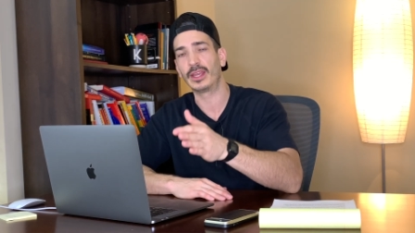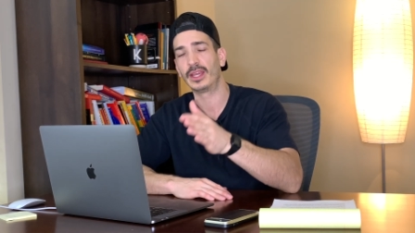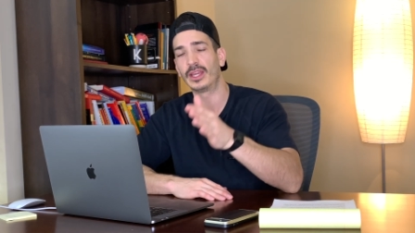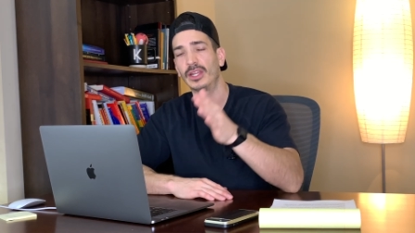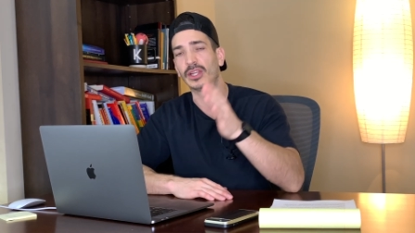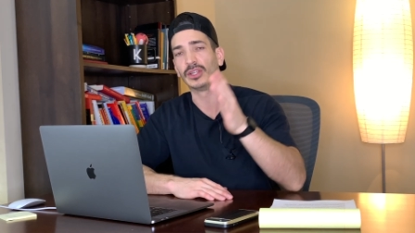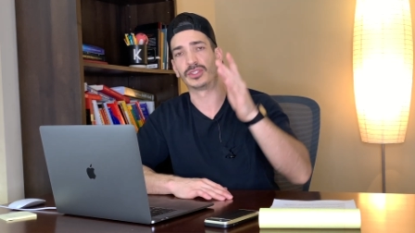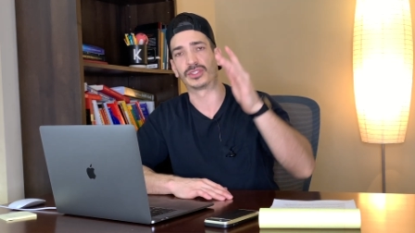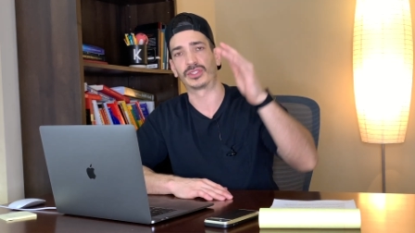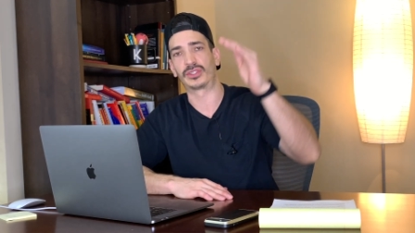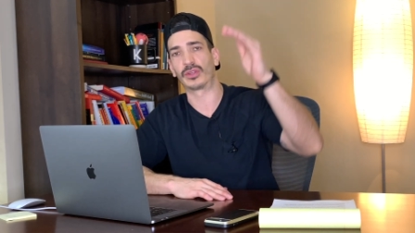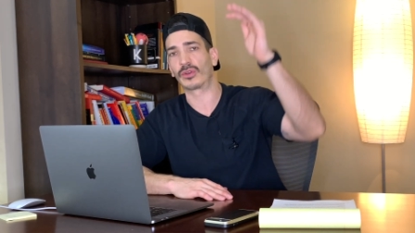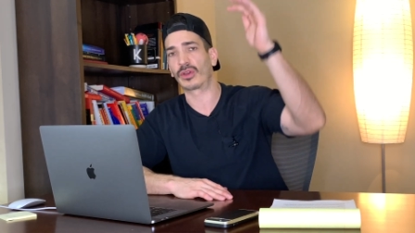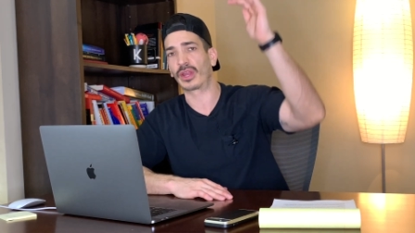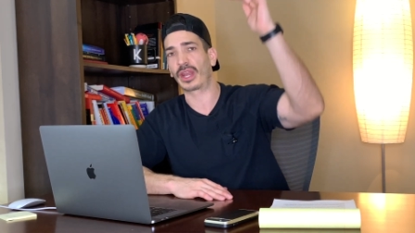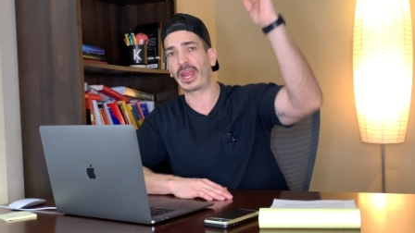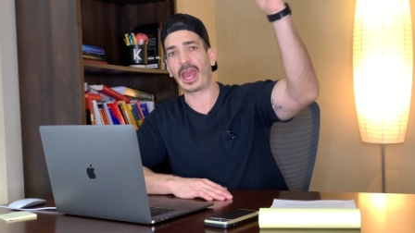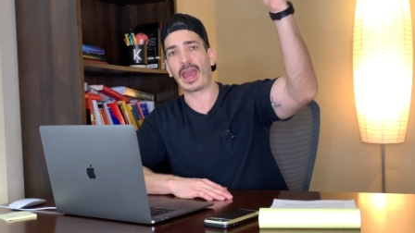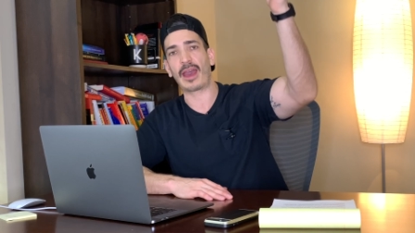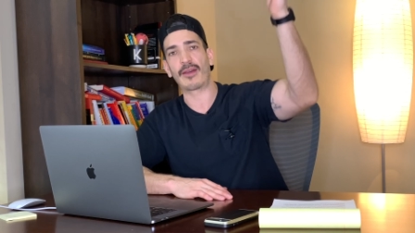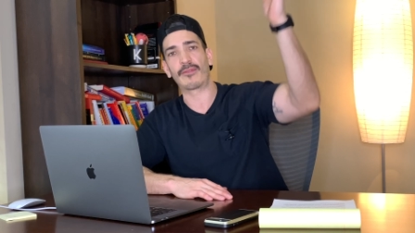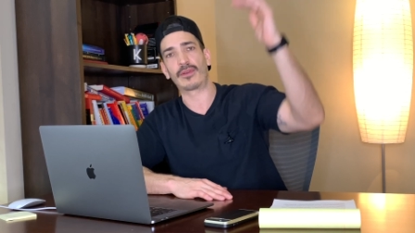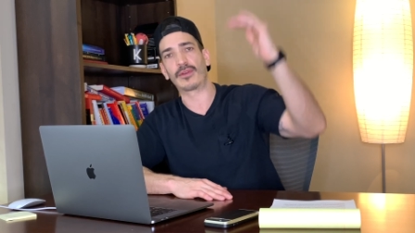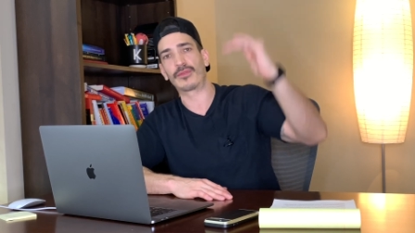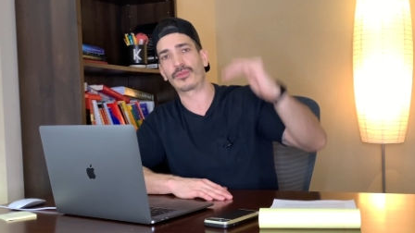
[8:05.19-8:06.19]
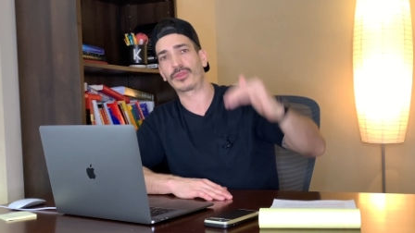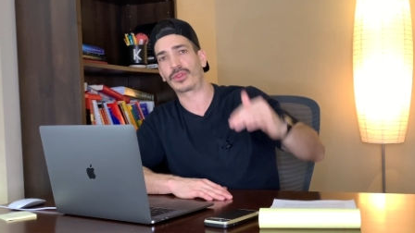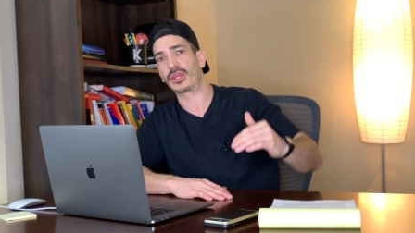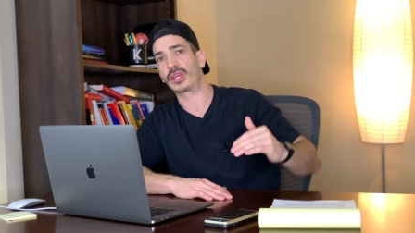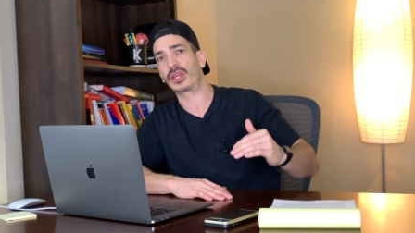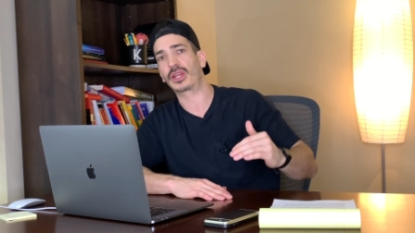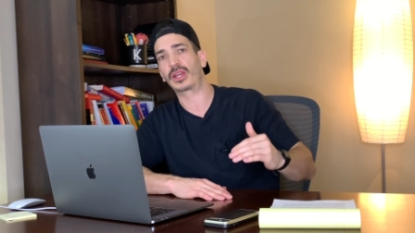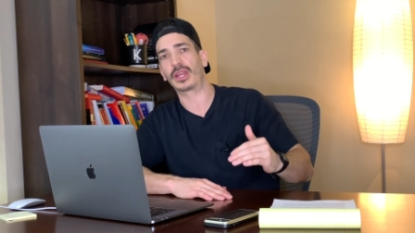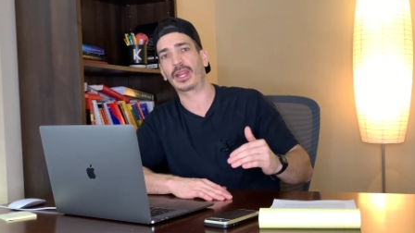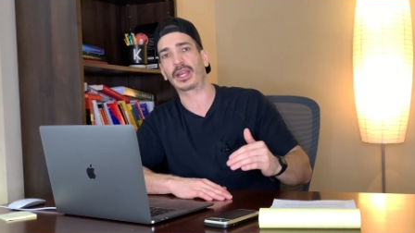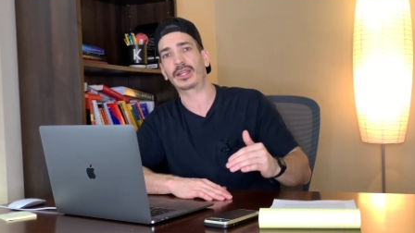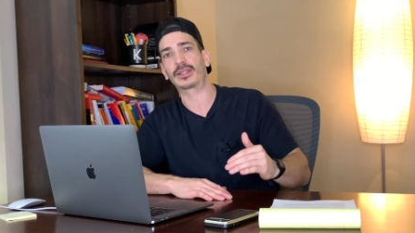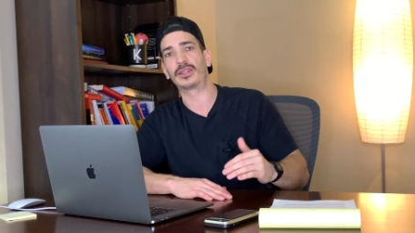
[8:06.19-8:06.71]
You're still gonna have everything
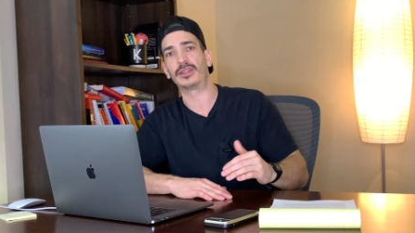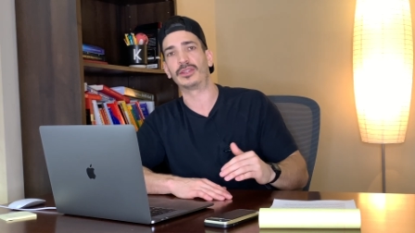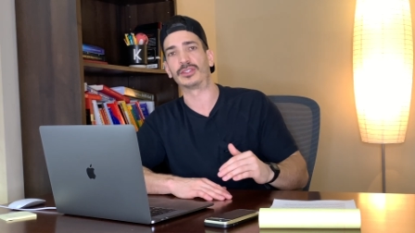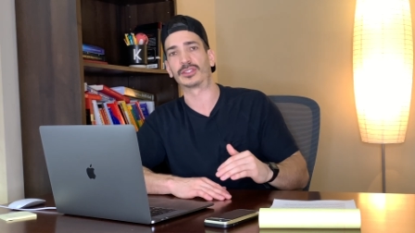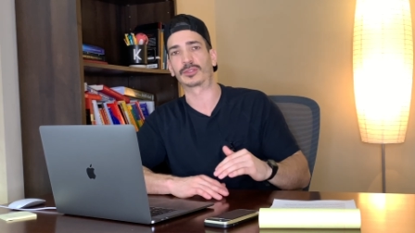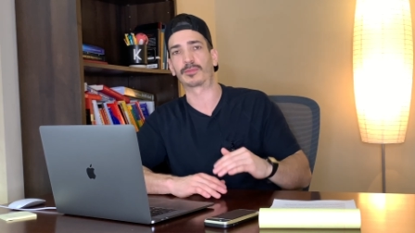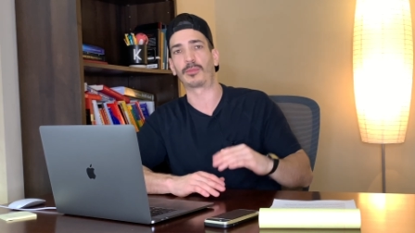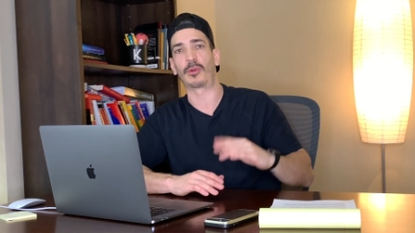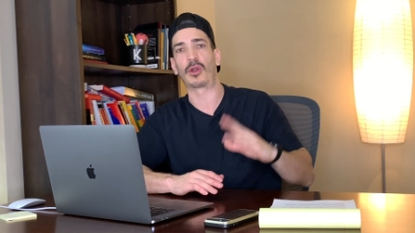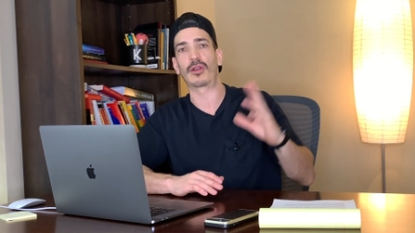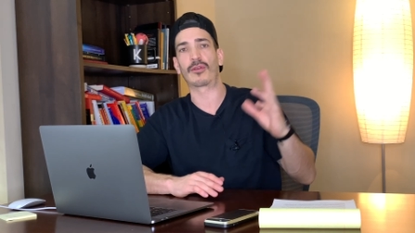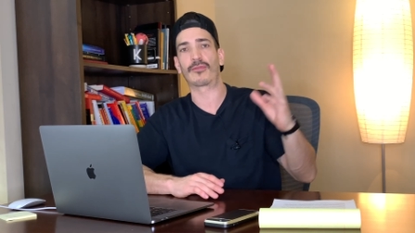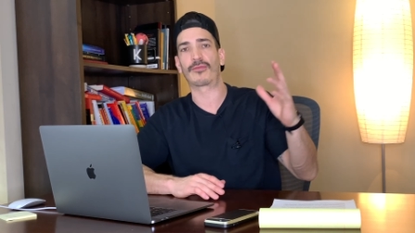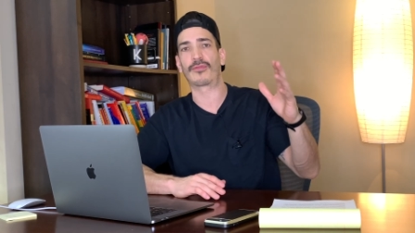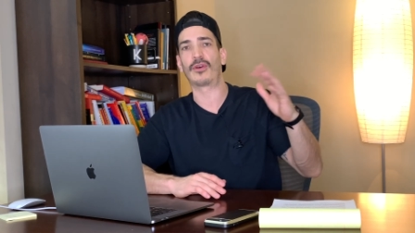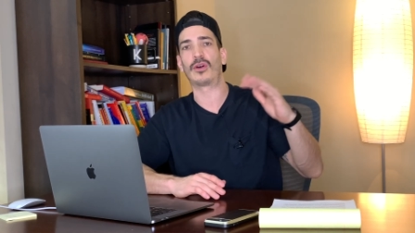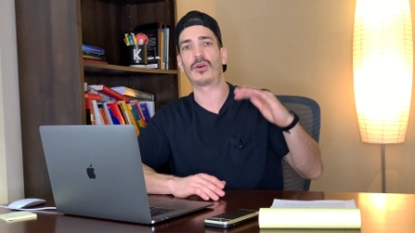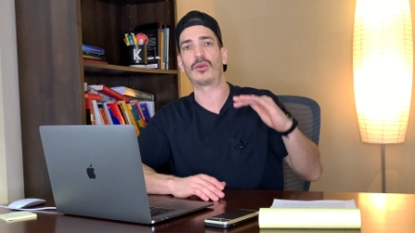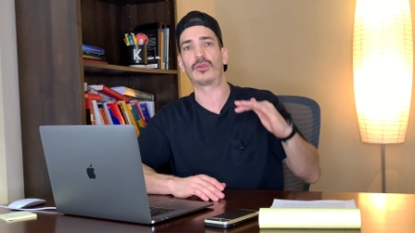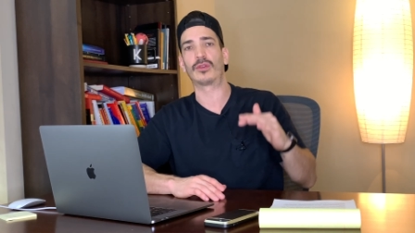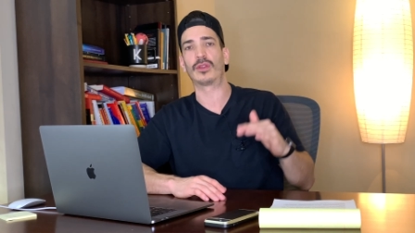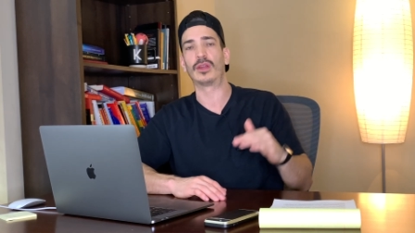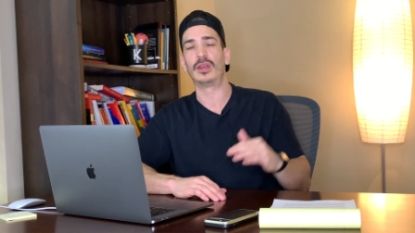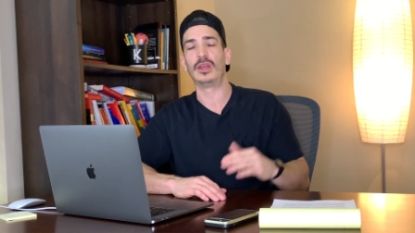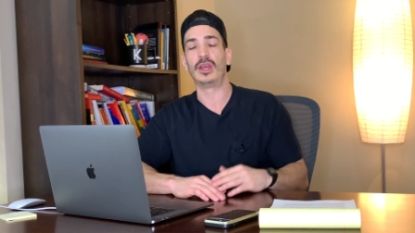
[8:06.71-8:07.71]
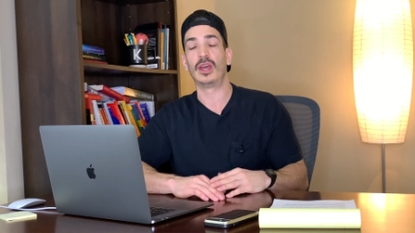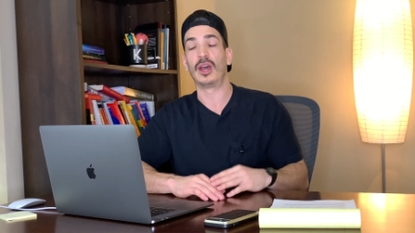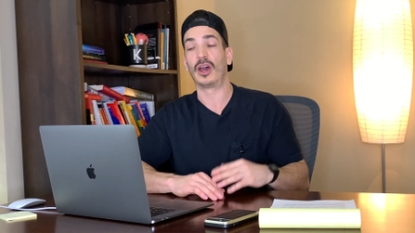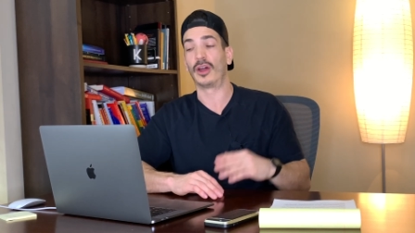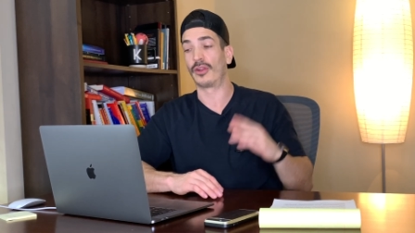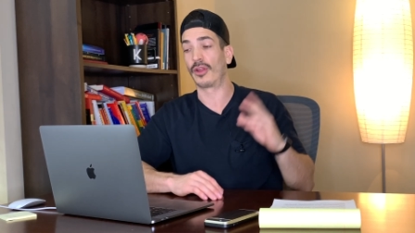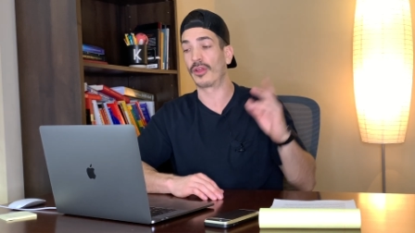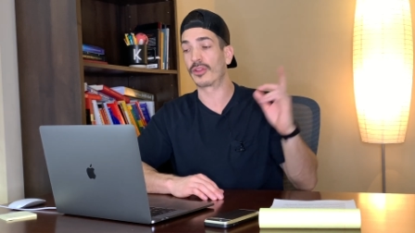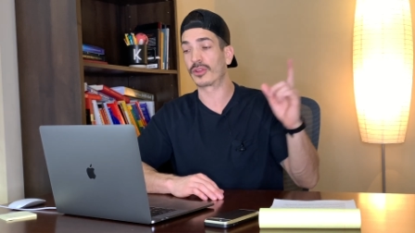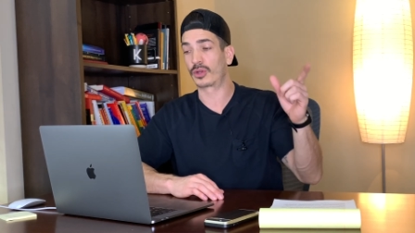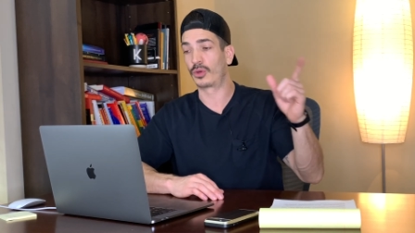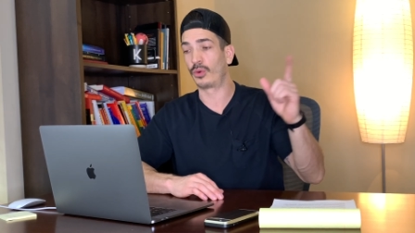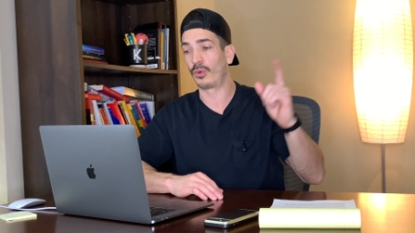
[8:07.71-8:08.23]
connected to smrtPhone.
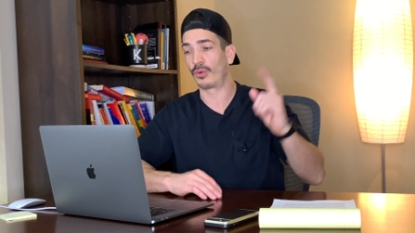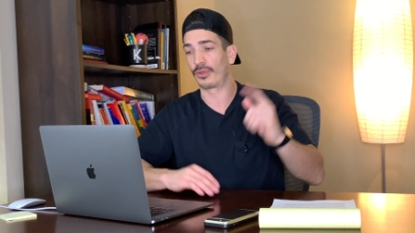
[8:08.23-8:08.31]
Another cool